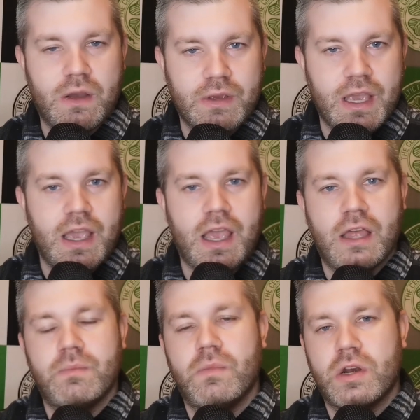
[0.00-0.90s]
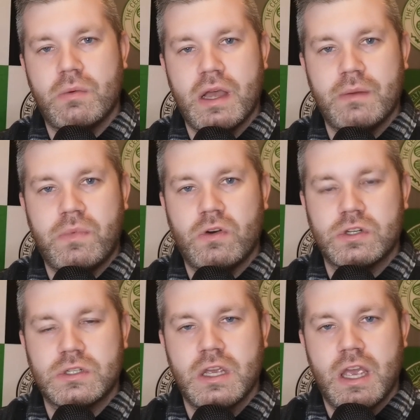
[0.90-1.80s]
You know, get help Motherwell
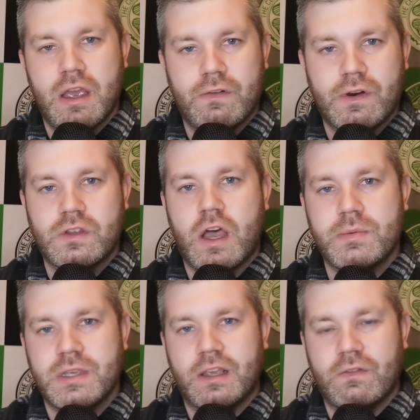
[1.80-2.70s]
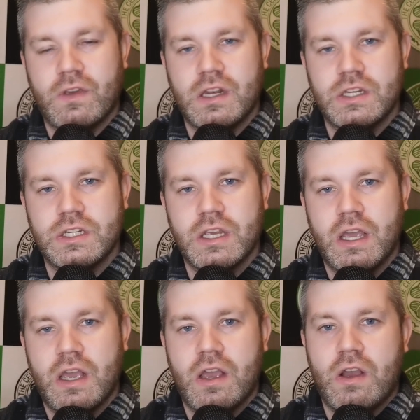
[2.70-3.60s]
push for a top six finish,
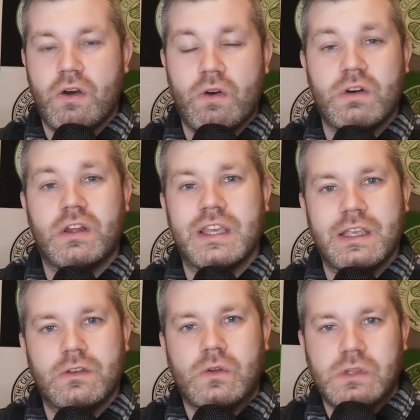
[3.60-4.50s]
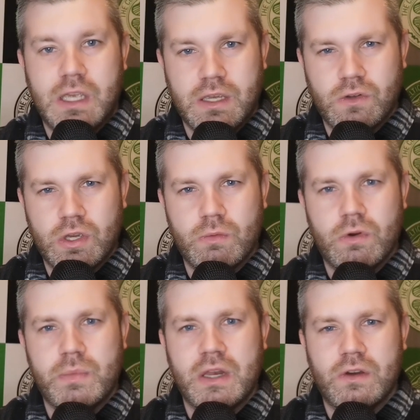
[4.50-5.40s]
or I think Dundee United
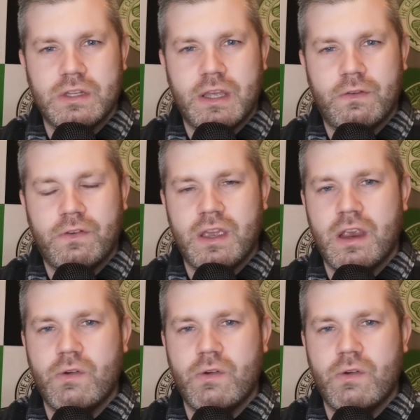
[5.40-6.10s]
would be an ideal fit.